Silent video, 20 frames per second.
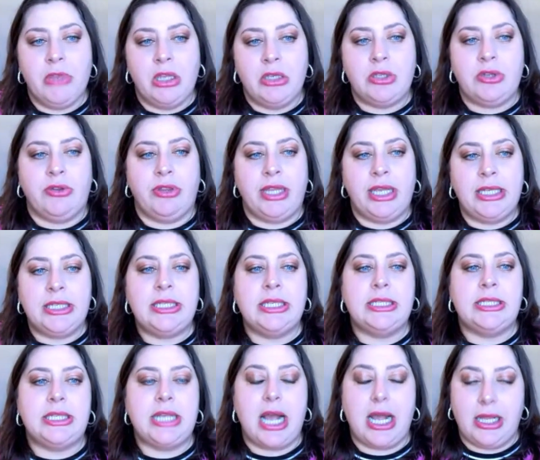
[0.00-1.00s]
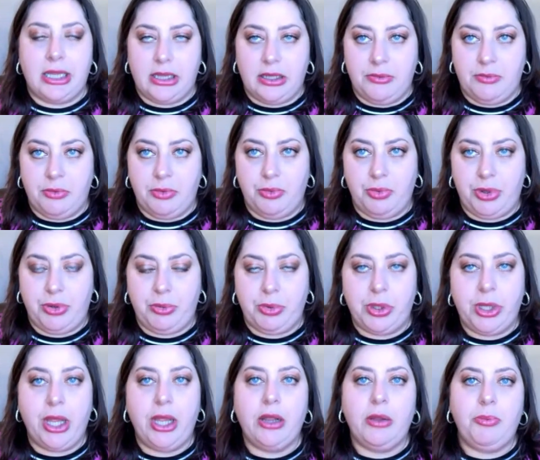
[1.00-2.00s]
So that's asylum. We
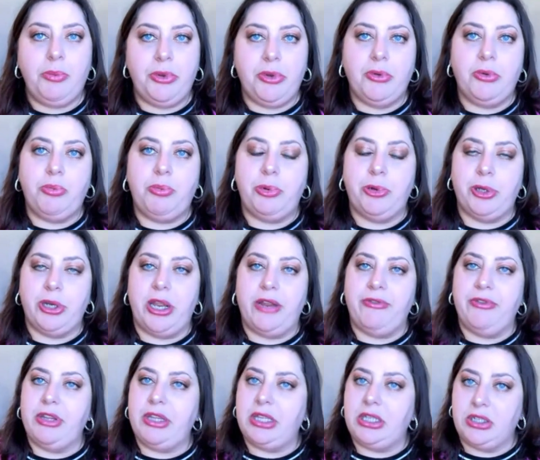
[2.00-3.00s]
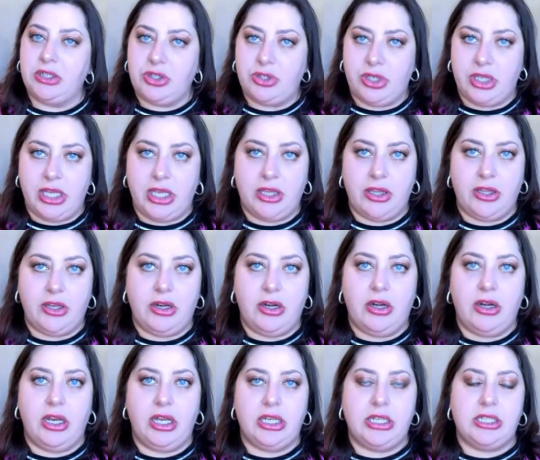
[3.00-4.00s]
will help you put everything
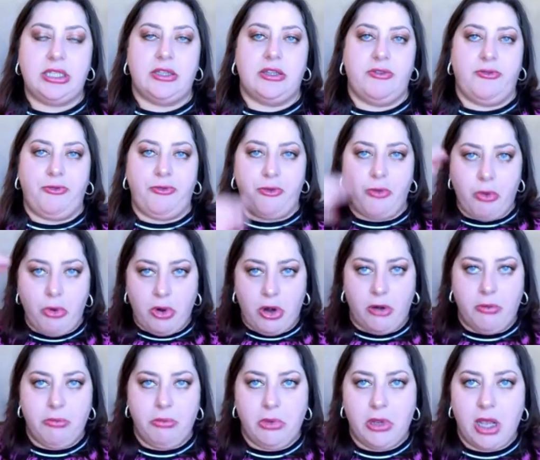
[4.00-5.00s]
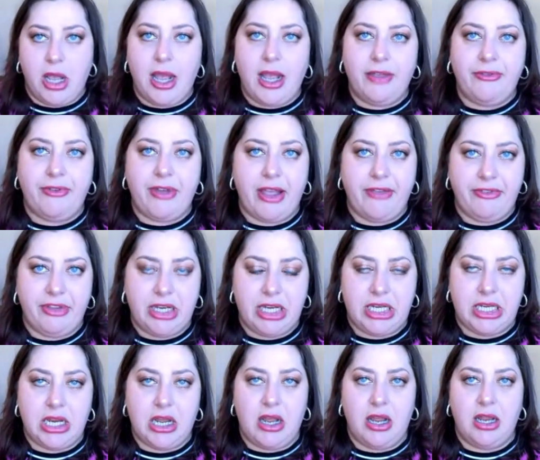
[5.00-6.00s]
together. It's the form
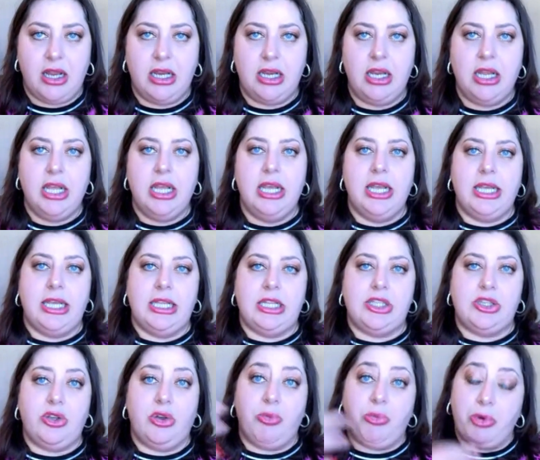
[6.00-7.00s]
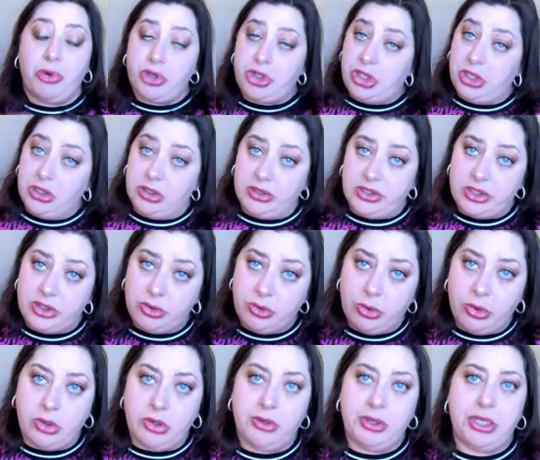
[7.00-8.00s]
I-589. It's your personal
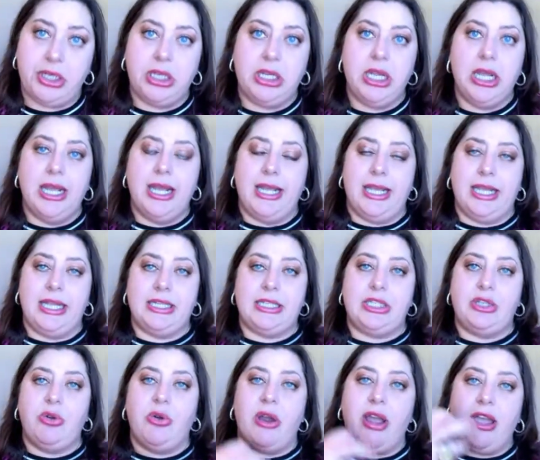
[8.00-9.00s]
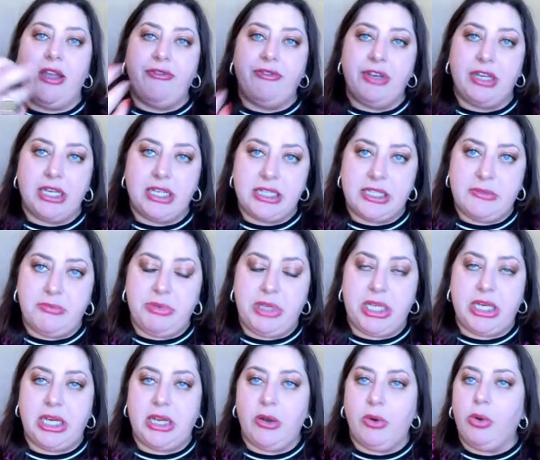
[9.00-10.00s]
story. It's your evidence,
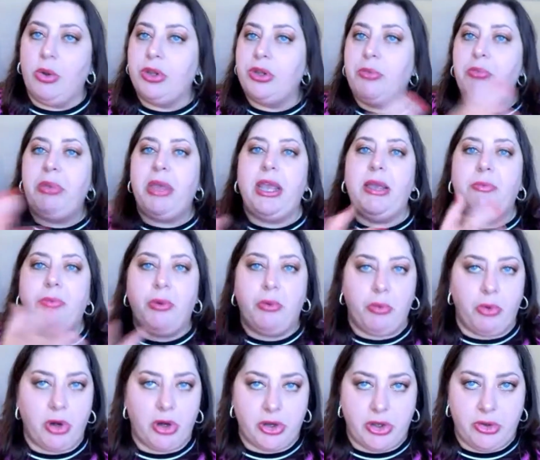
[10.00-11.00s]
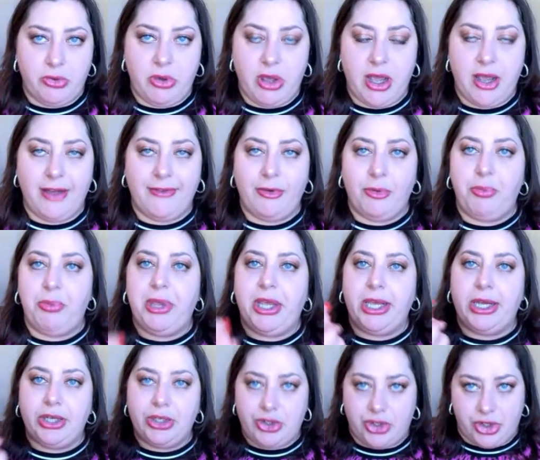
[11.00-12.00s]
meaning all the paperwork you have, or
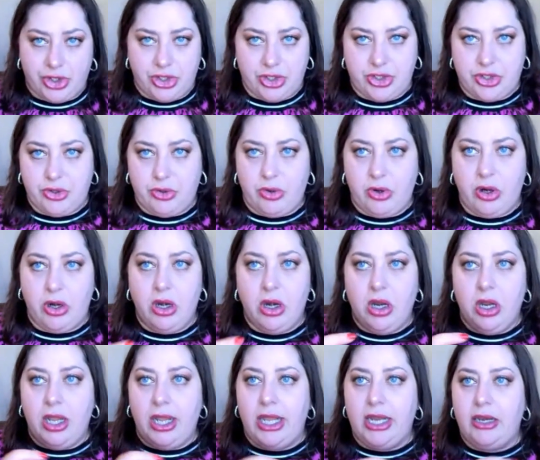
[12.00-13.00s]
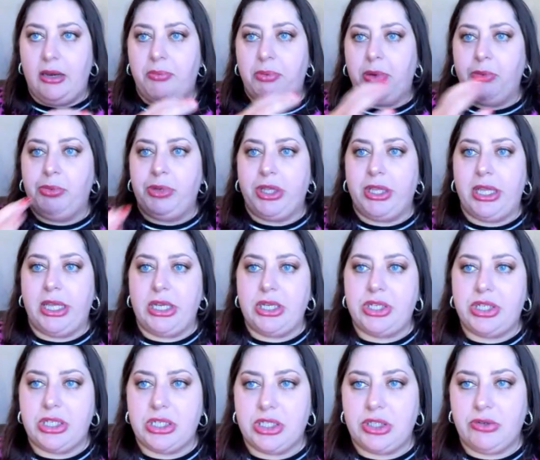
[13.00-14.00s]
pictures, or any
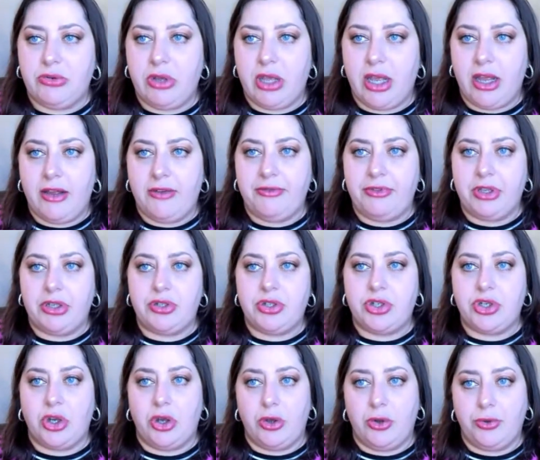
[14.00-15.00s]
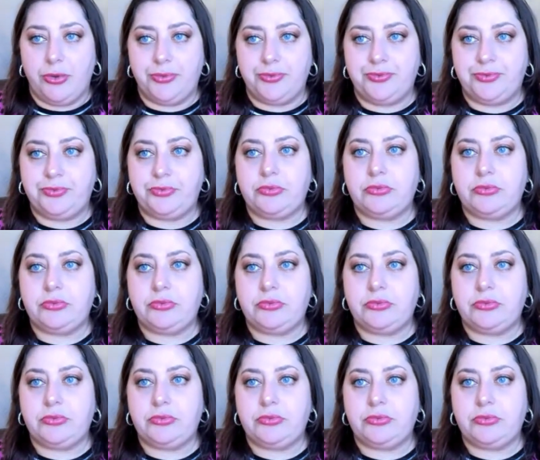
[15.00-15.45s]
publications you have that show